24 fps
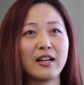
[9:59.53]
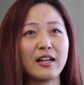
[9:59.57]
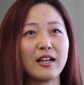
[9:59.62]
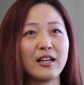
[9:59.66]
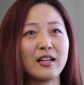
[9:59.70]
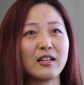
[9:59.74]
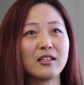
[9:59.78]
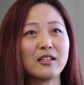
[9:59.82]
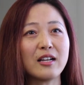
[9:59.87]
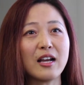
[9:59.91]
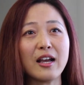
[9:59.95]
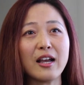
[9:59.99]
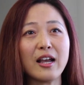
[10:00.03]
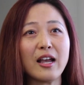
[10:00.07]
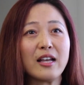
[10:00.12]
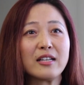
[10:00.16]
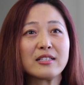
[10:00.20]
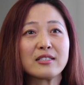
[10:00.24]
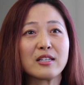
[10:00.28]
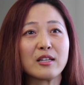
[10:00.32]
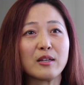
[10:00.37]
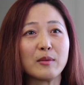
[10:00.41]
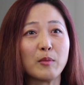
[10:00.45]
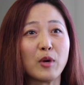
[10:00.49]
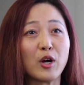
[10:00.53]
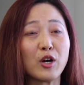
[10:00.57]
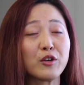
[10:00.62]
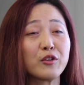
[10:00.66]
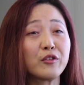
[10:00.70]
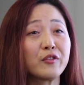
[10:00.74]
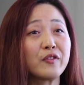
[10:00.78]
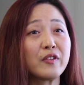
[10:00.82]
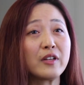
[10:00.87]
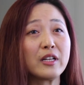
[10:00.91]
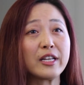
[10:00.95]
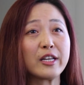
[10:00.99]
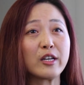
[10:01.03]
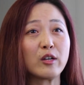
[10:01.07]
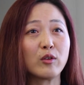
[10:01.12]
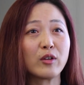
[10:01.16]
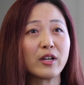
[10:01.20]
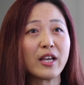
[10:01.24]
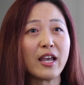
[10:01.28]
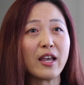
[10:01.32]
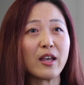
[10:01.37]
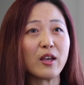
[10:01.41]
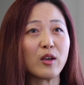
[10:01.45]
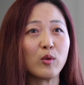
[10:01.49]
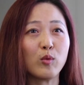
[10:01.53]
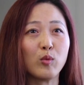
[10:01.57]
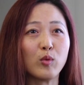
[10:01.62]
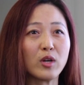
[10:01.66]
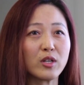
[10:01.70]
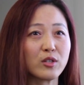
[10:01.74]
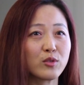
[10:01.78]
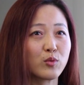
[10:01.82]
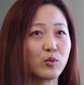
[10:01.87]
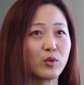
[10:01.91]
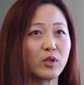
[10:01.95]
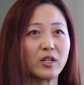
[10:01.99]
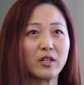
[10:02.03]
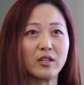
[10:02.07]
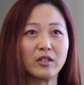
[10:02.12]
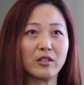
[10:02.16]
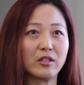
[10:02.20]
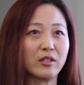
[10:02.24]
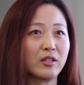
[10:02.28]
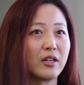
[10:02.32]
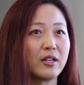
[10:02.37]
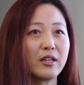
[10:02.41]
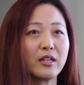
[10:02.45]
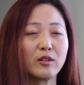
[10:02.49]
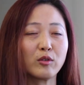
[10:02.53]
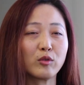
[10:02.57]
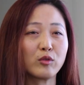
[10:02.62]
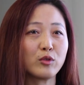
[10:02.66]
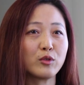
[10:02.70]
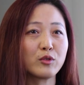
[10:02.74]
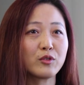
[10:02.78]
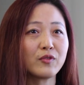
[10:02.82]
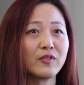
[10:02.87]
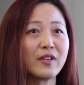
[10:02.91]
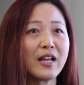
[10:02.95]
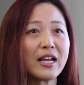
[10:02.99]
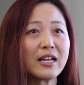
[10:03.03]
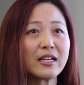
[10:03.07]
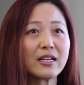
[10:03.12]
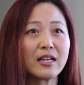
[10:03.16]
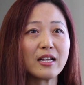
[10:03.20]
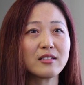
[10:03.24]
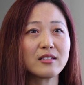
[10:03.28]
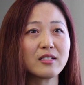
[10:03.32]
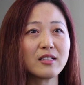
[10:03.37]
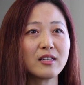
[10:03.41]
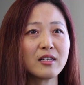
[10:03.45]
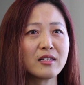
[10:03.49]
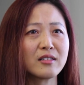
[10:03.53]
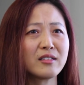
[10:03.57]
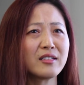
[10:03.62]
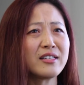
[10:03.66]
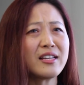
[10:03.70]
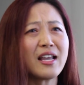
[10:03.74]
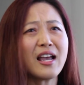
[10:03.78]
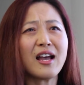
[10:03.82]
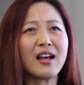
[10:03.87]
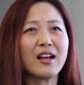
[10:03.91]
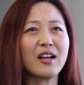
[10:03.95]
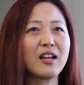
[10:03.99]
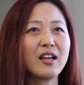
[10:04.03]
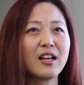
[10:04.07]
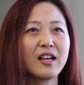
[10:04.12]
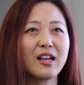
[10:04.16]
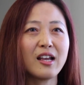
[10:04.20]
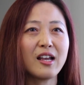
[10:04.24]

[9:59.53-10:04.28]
And I asked them, are you feeling okay once we're in cruise flight? said, yeah.